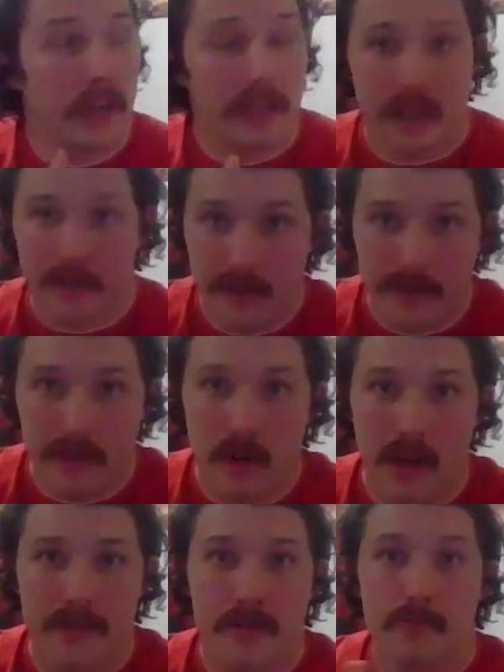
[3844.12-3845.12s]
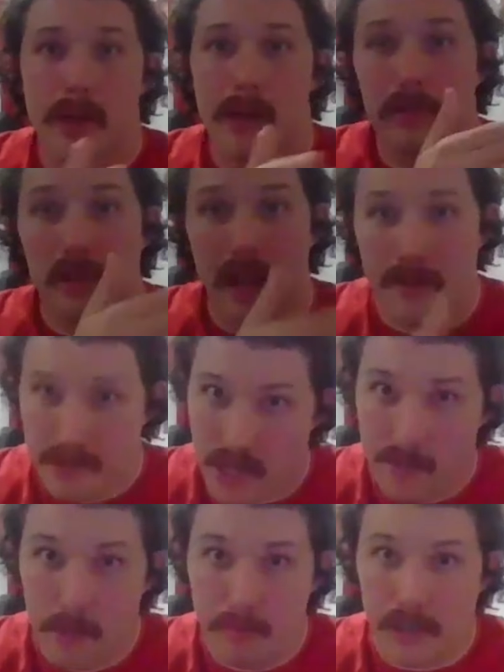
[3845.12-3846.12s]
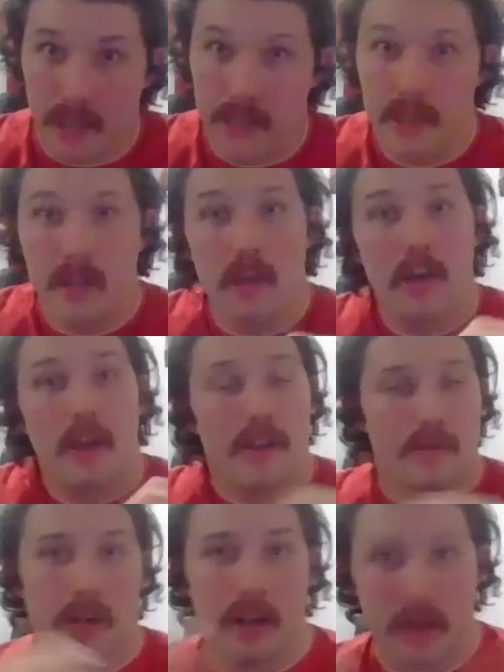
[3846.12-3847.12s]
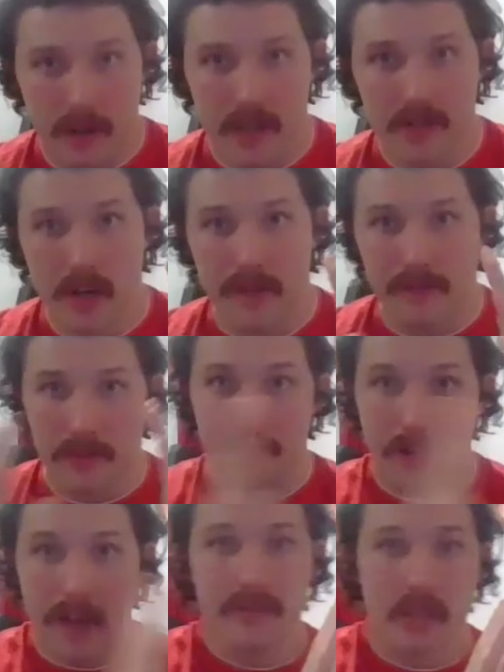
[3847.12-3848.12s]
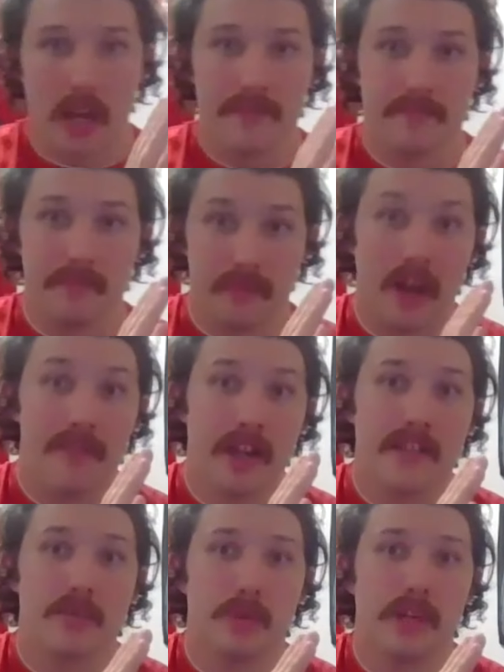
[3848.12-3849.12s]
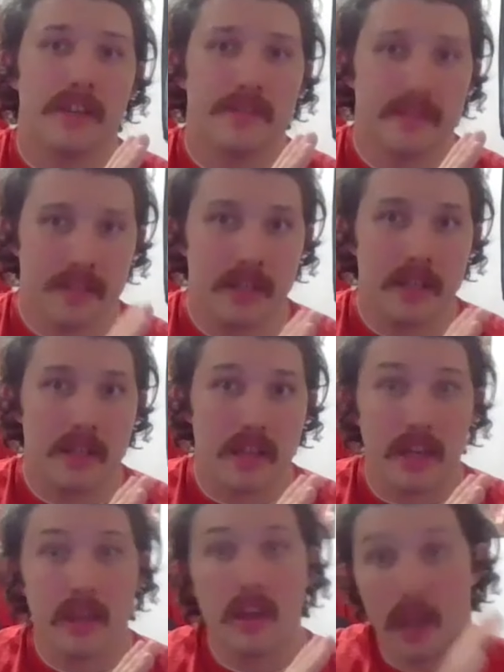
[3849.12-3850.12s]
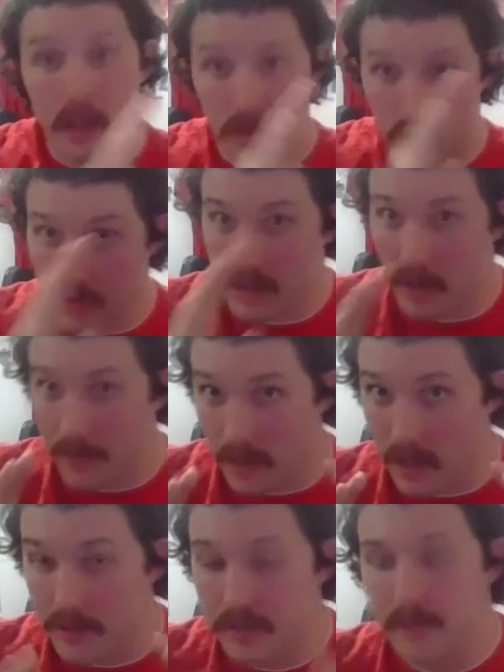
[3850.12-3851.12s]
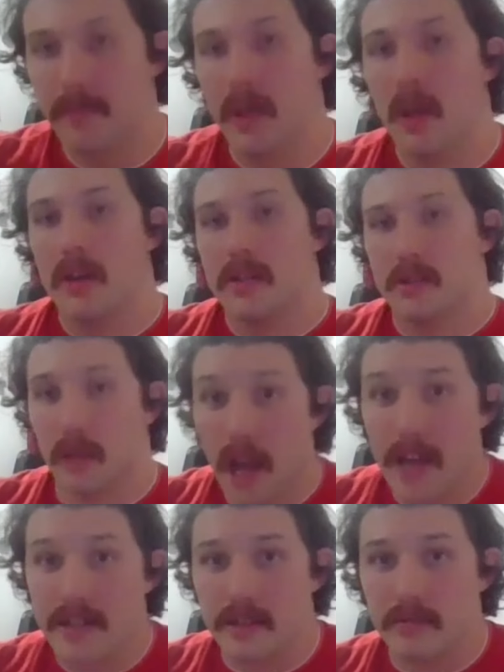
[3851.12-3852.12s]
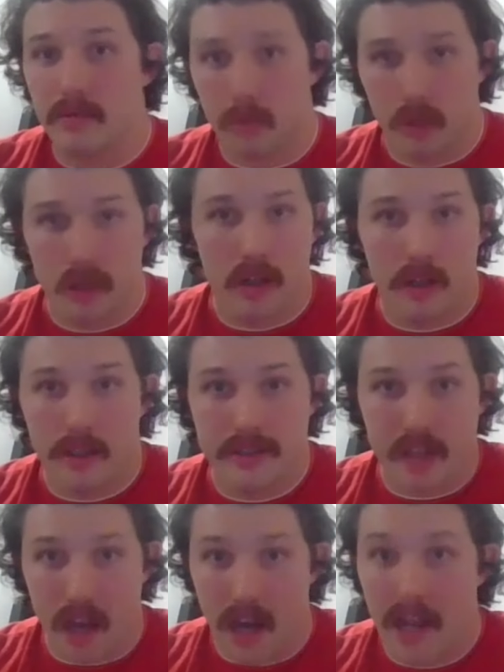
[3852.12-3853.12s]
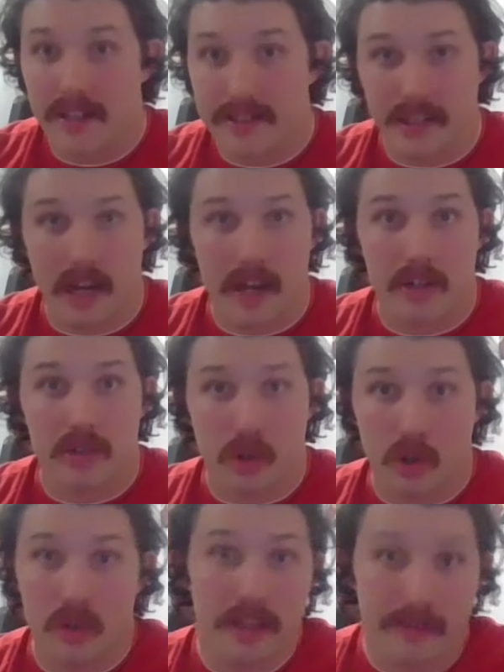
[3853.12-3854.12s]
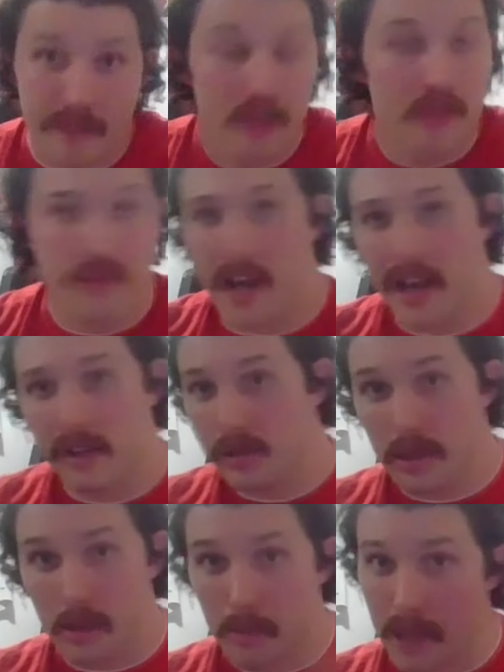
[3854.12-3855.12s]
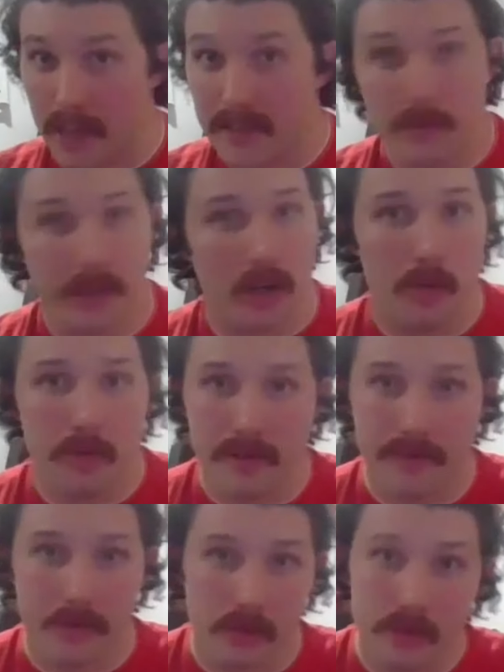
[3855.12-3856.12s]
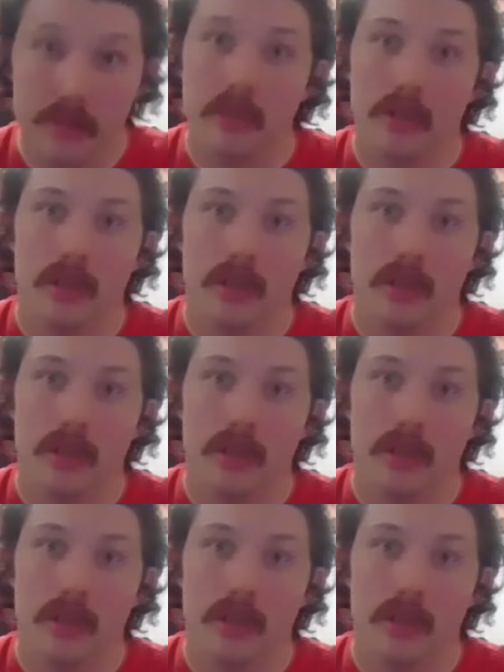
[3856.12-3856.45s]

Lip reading: fucking like 50 to 100 people every time we play. So we need to graduate from the five nights a week in Sydney thing and do something else. So what I did was I started calling venues. I looked at the bands that we'd opened for,